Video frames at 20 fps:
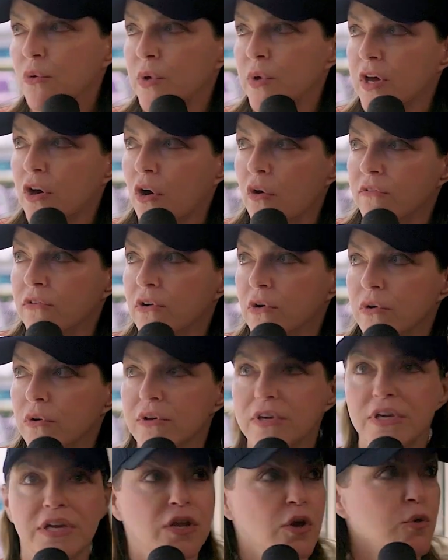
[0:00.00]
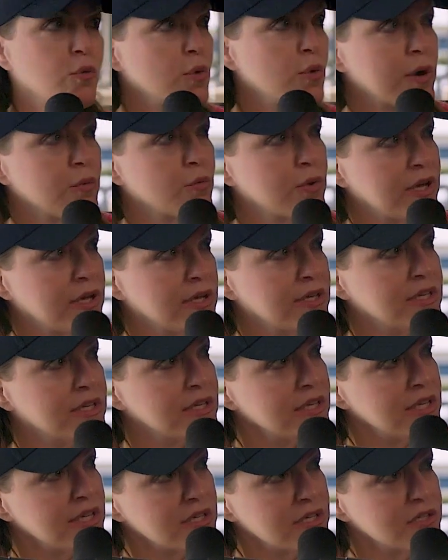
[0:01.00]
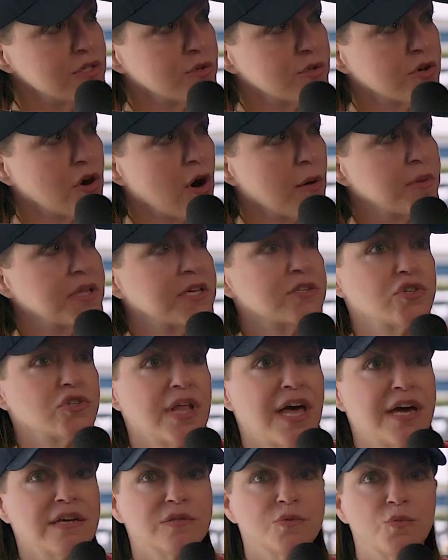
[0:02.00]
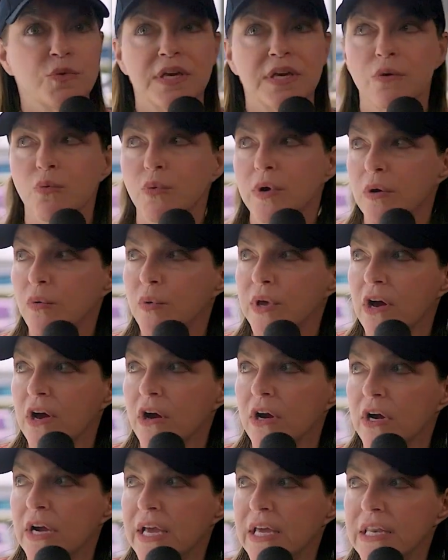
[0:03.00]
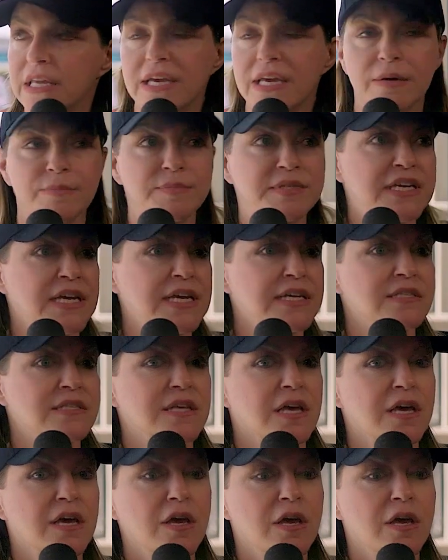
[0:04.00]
We go over, what we needed to accomplish last week, where we are, any updates,